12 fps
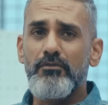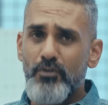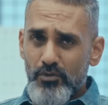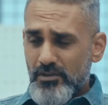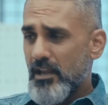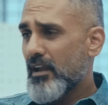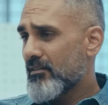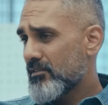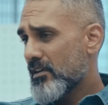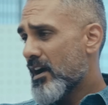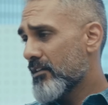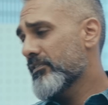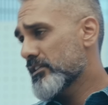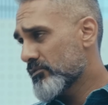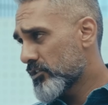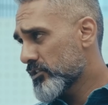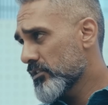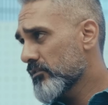of course, they have a half-face
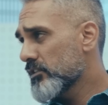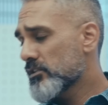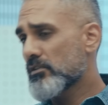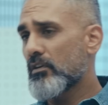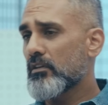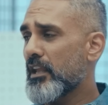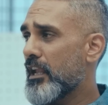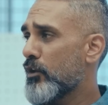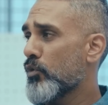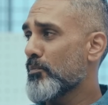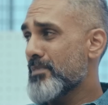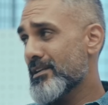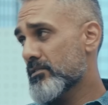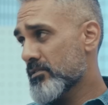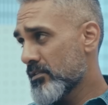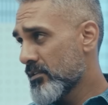version of this called the Halo bit.